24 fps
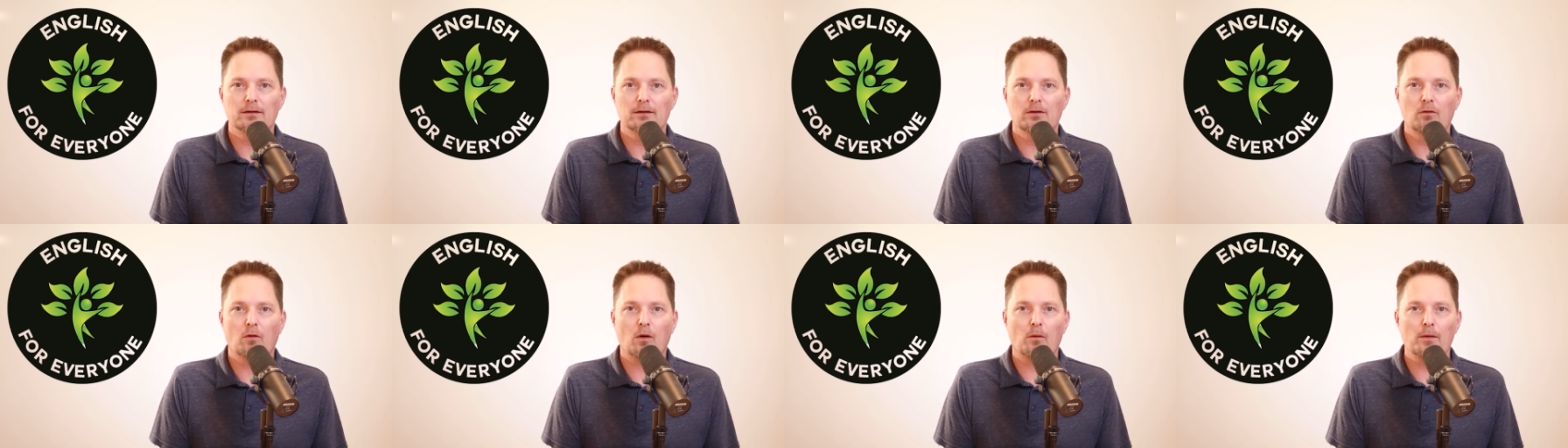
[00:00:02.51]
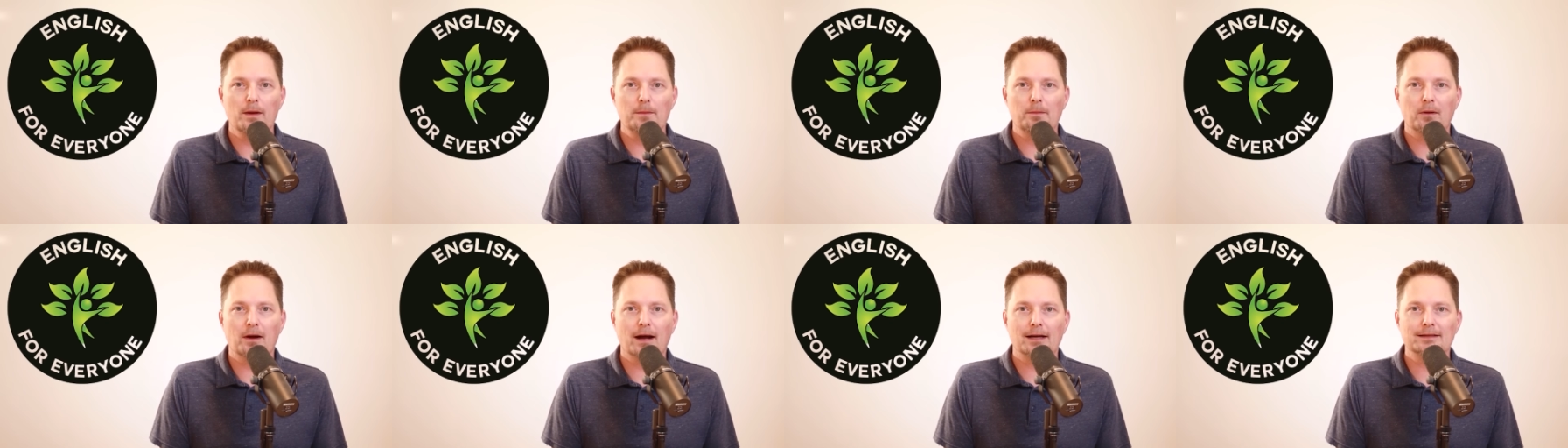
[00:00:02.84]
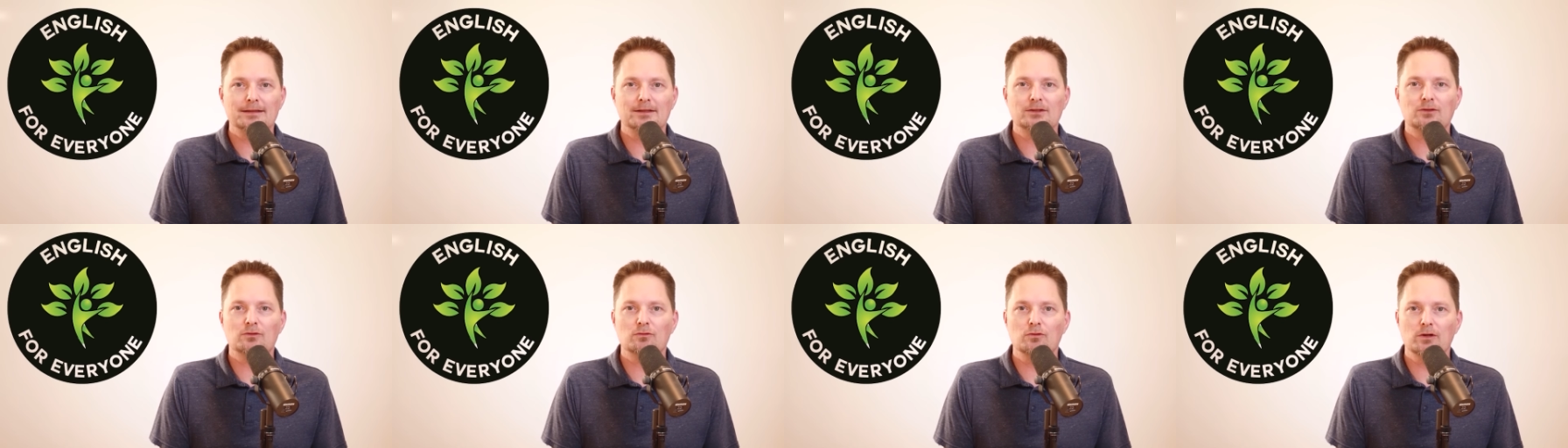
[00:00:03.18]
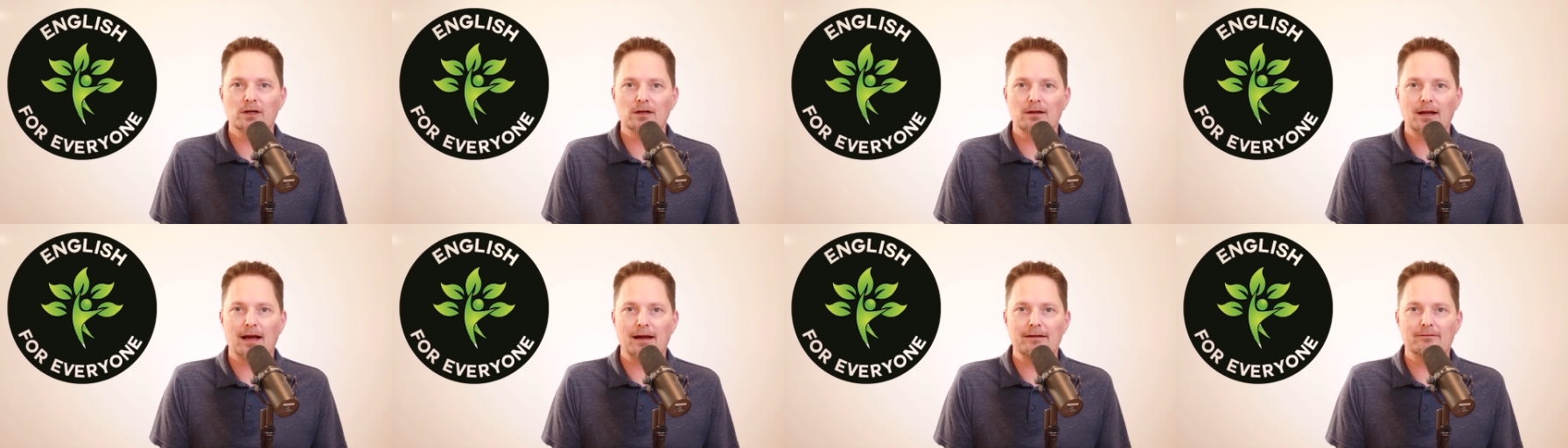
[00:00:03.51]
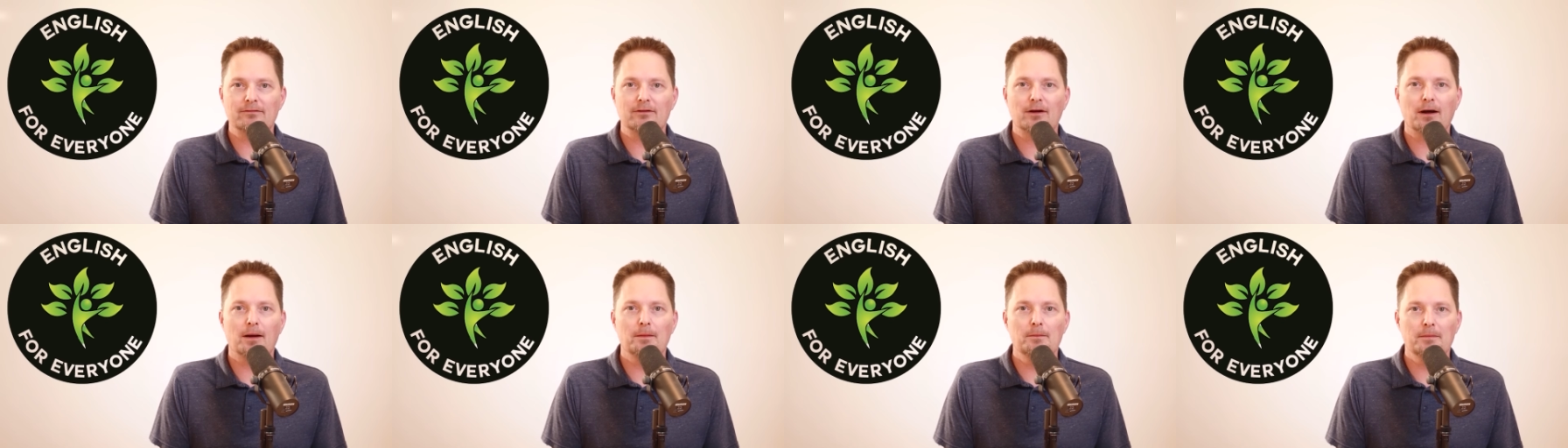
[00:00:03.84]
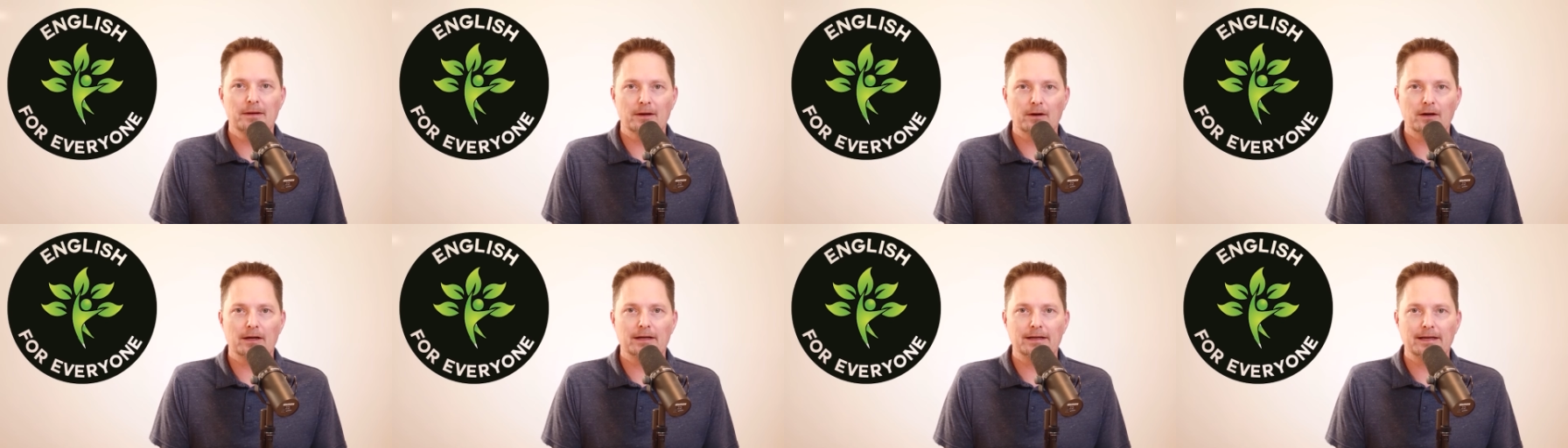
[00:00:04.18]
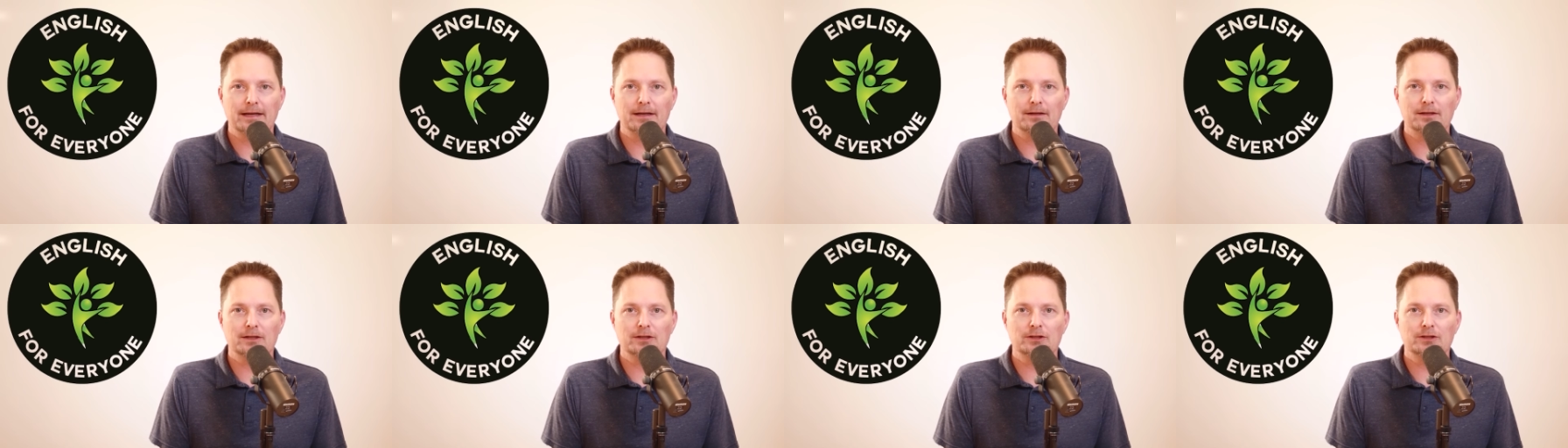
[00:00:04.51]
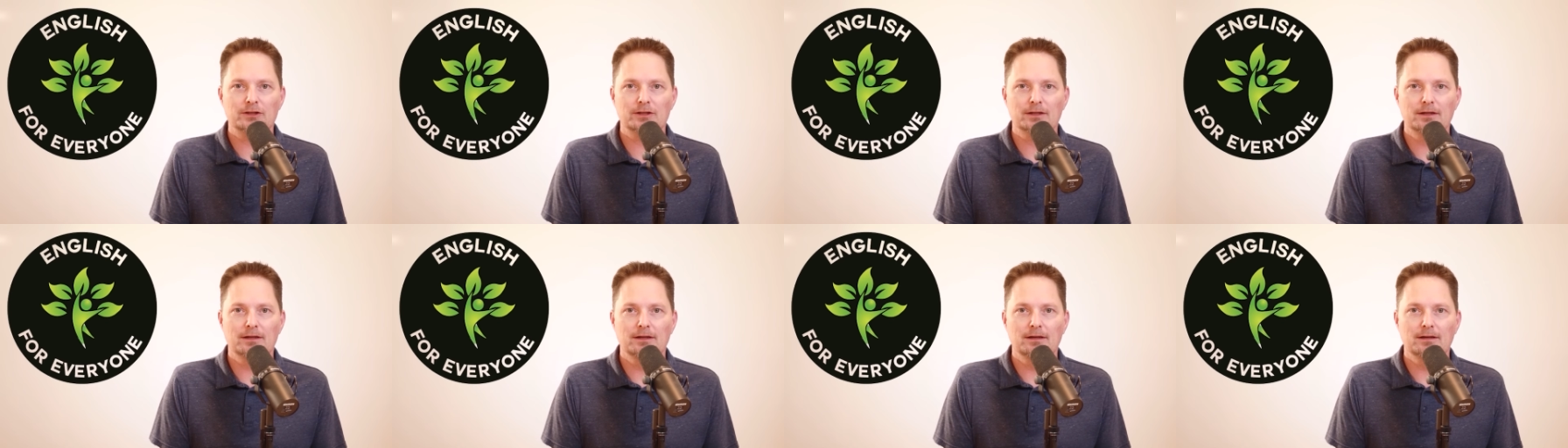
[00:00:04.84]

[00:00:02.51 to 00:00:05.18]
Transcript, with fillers: where we practice real life American English.